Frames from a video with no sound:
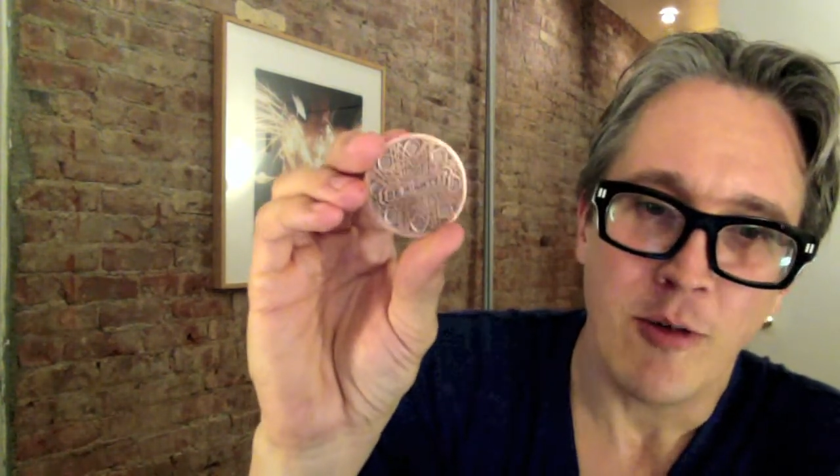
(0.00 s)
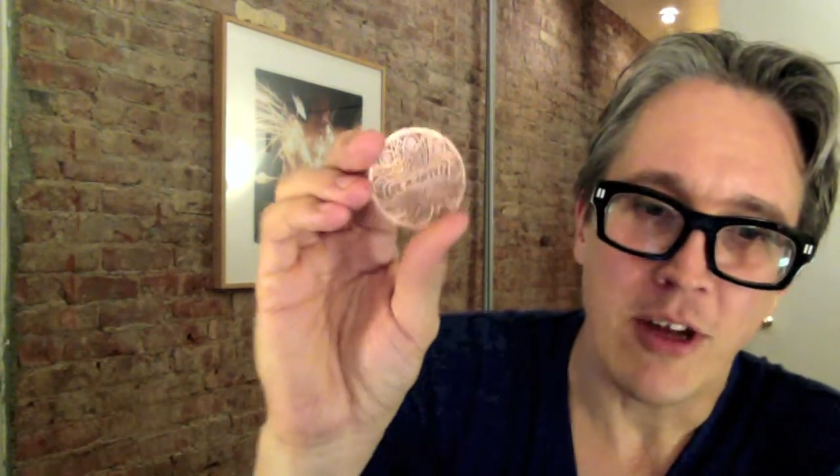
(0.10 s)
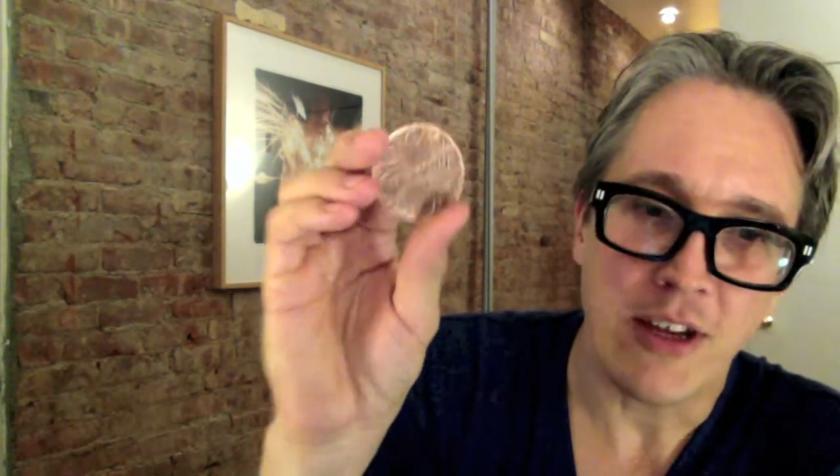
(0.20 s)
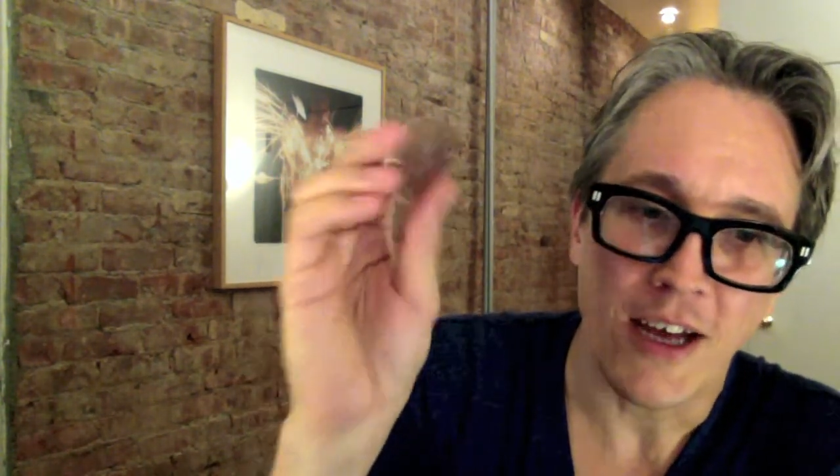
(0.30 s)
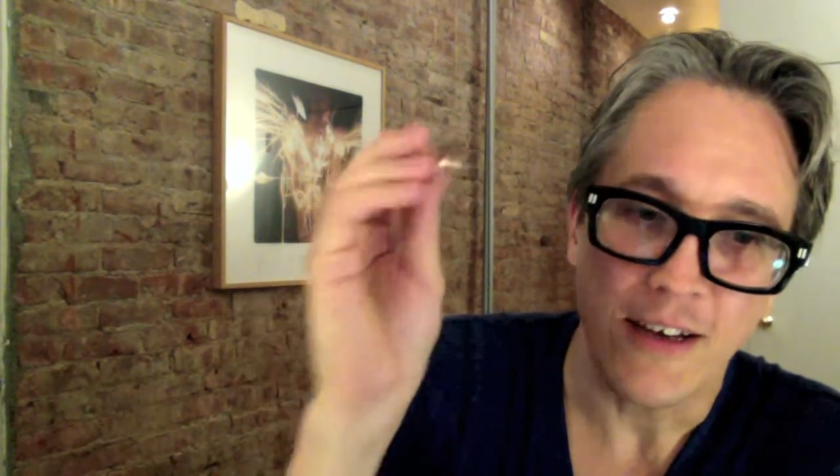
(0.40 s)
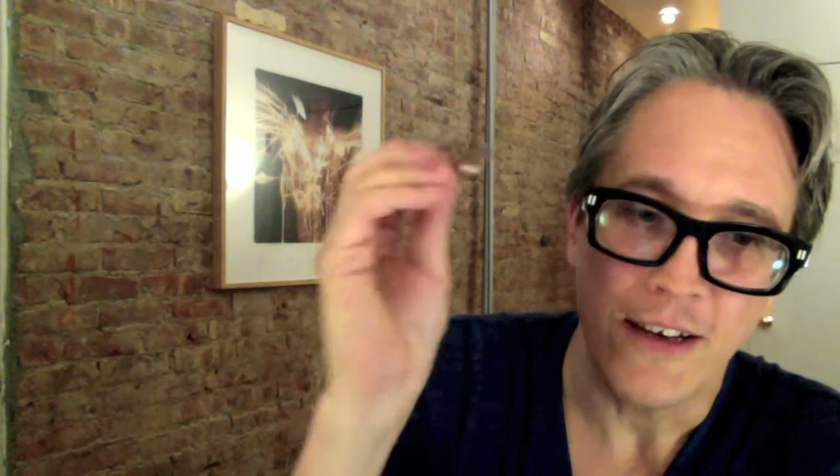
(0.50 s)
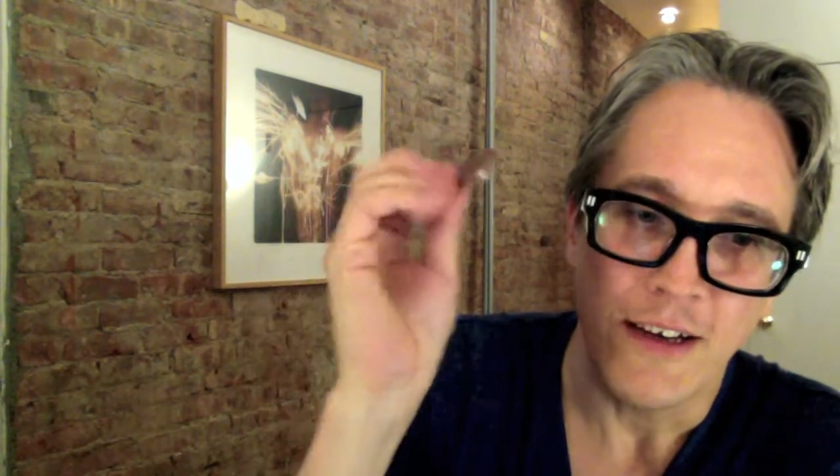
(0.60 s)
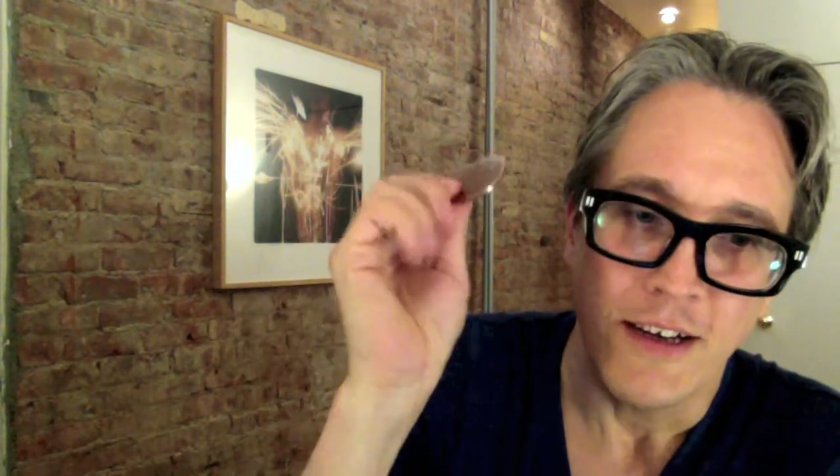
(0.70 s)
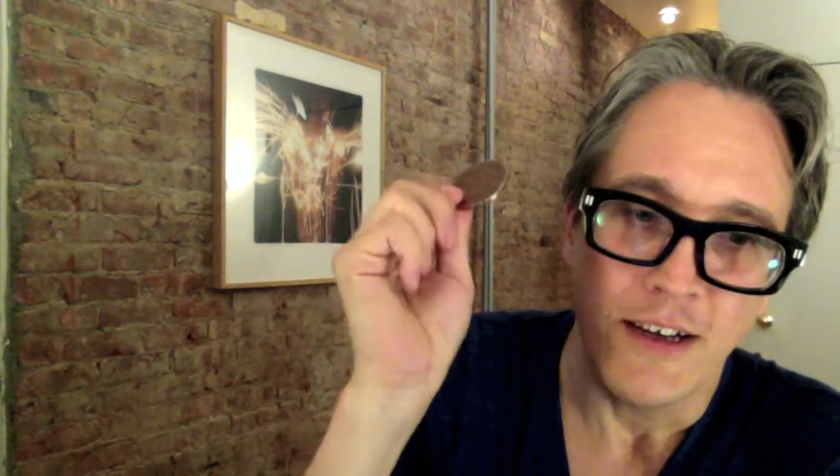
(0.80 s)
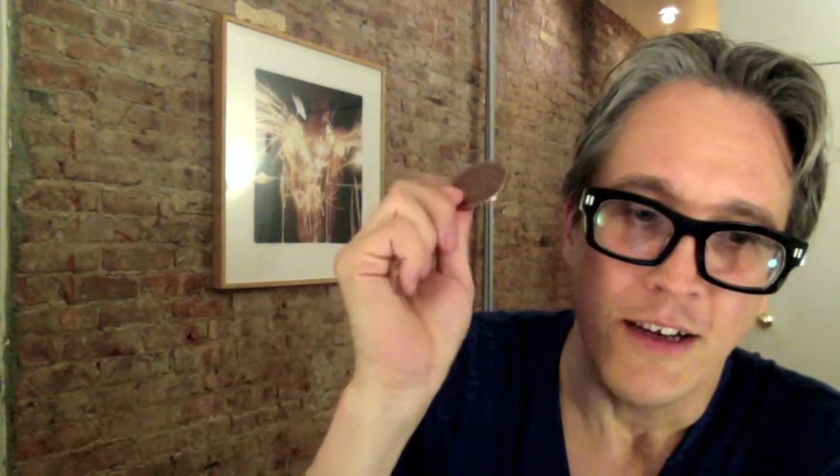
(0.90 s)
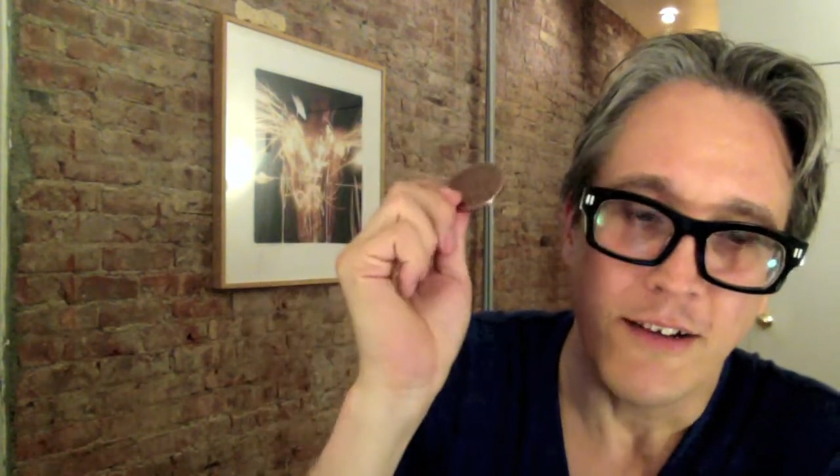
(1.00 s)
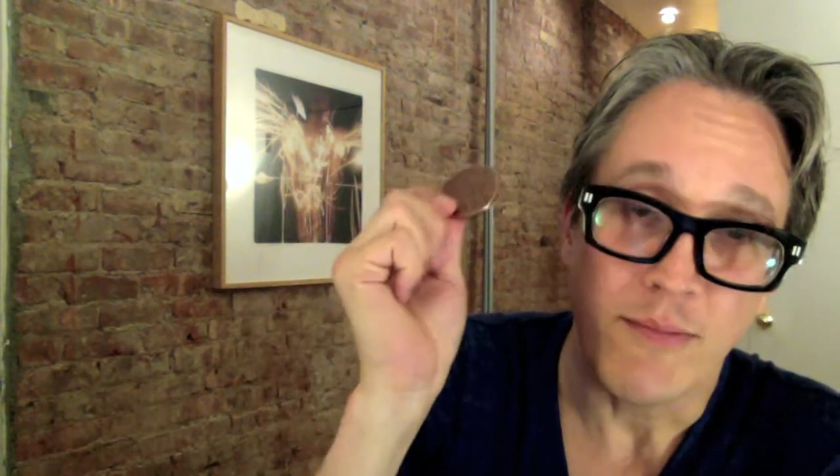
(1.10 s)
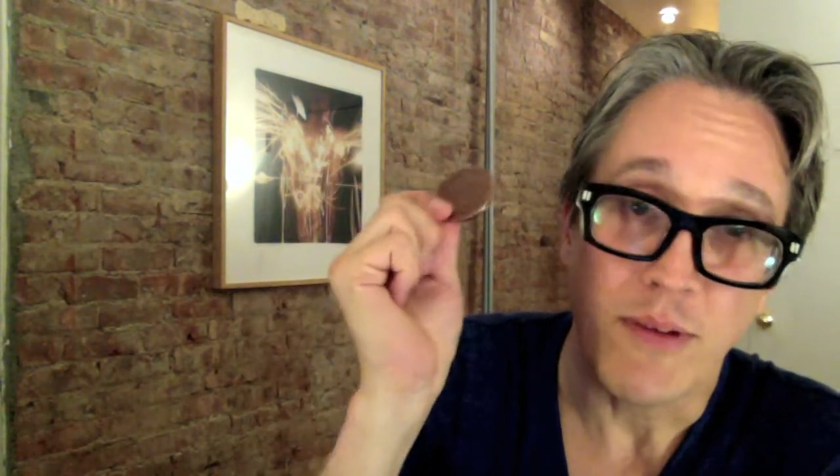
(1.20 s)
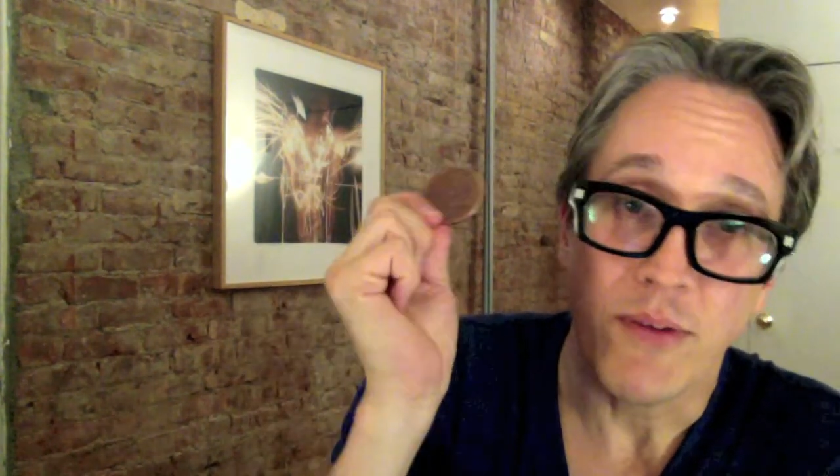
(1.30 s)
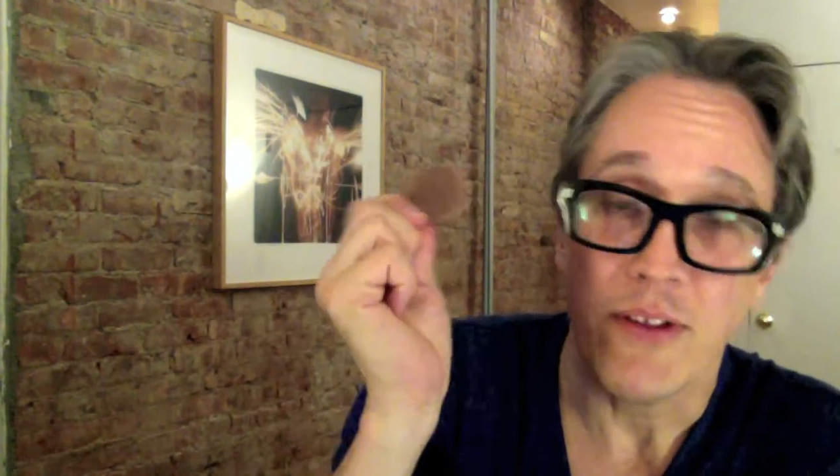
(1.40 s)
and yet
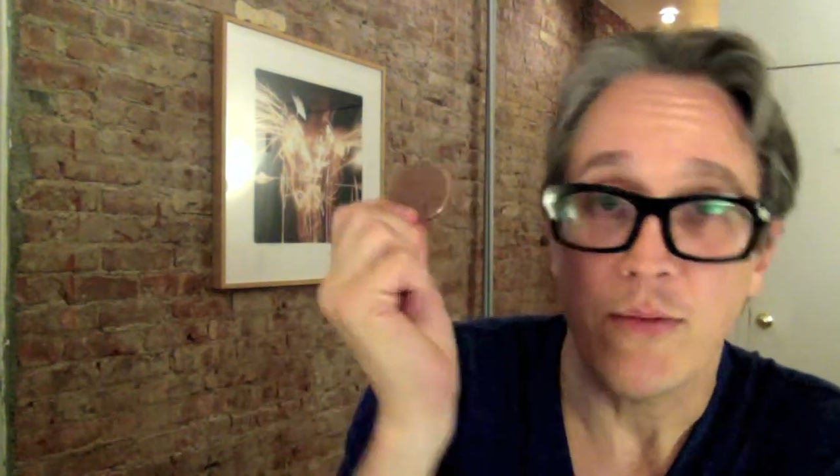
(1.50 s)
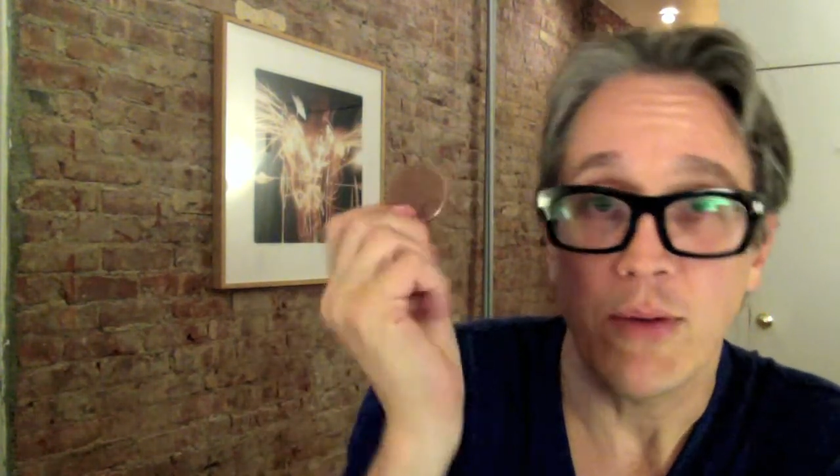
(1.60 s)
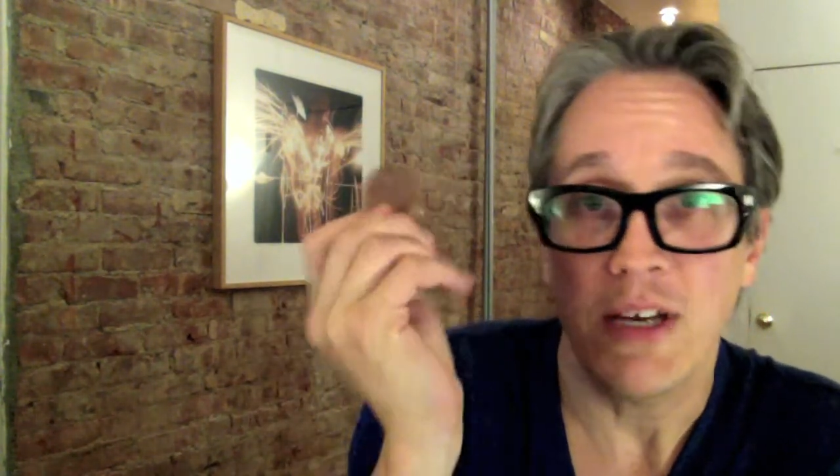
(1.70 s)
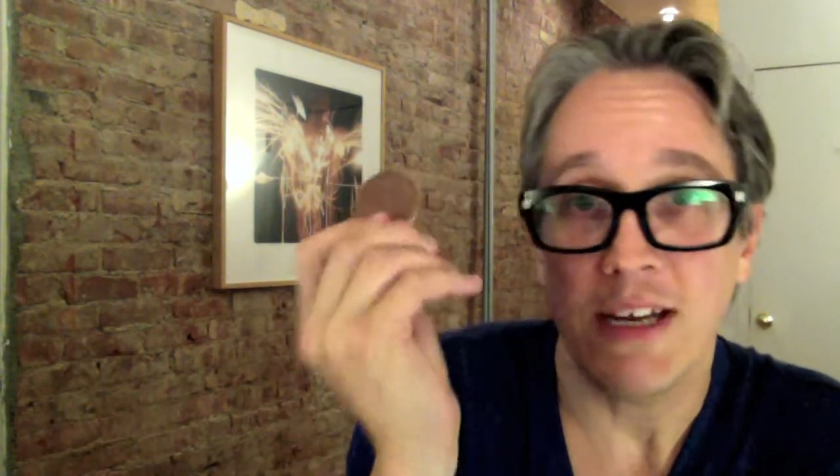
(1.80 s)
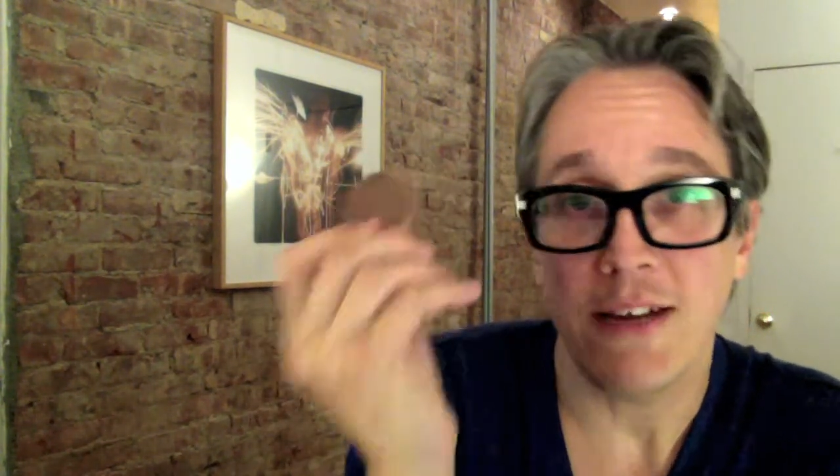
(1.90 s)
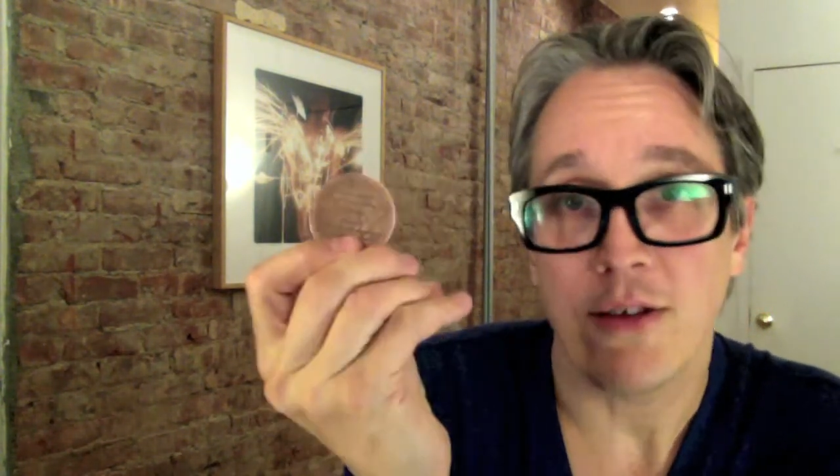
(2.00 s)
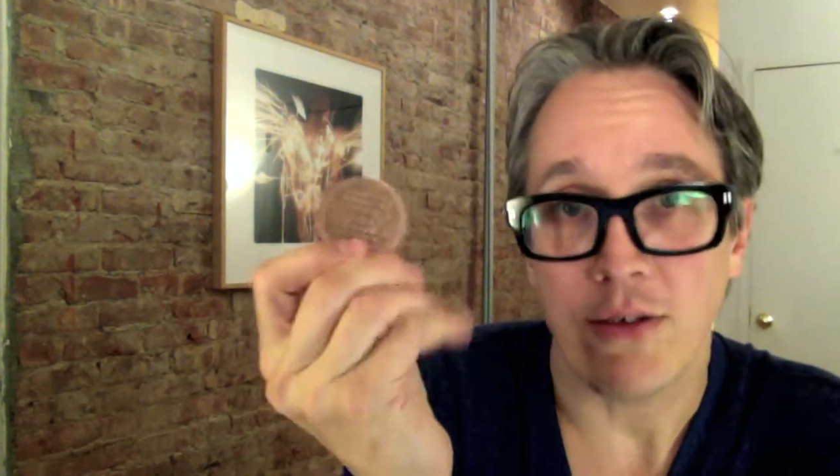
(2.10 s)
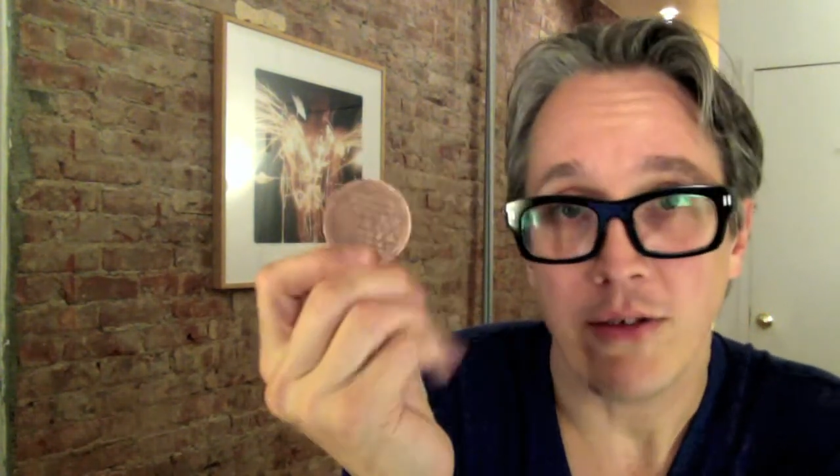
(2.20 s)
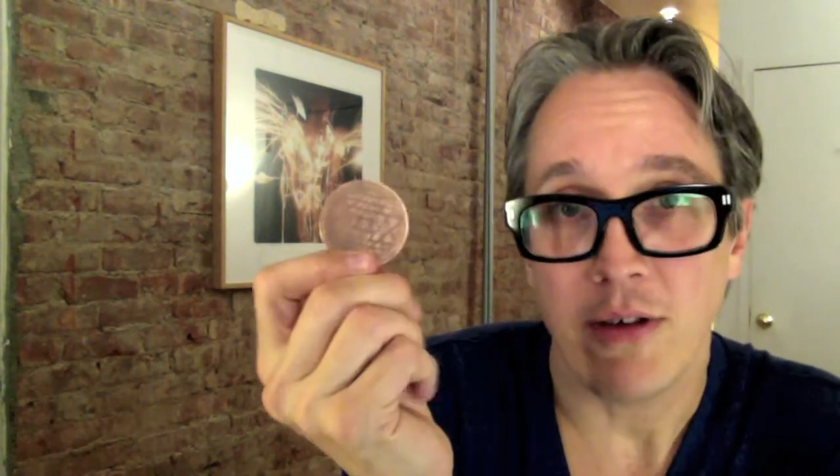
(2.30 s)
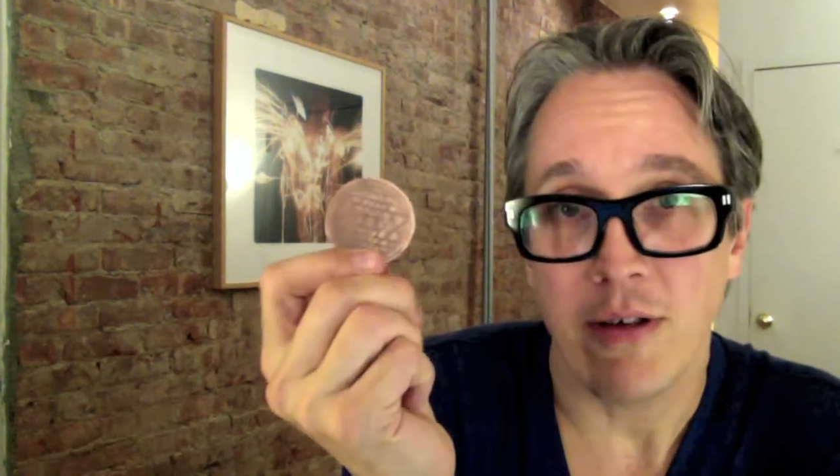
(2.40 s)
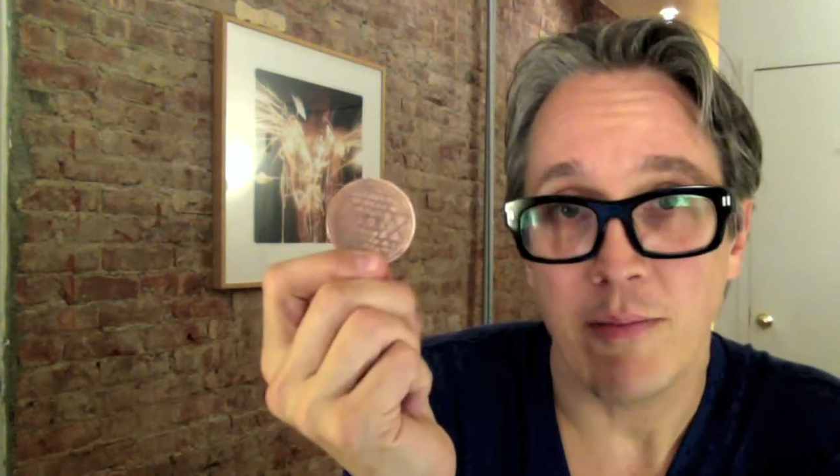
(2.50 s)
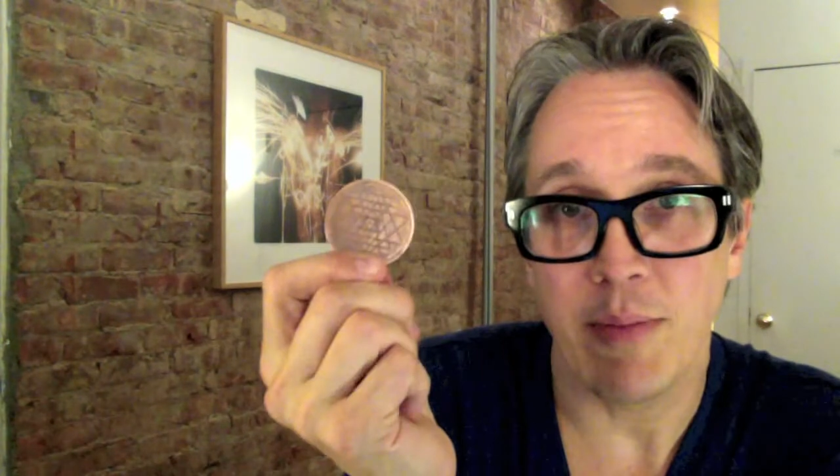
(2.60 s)
sometimes I think we need those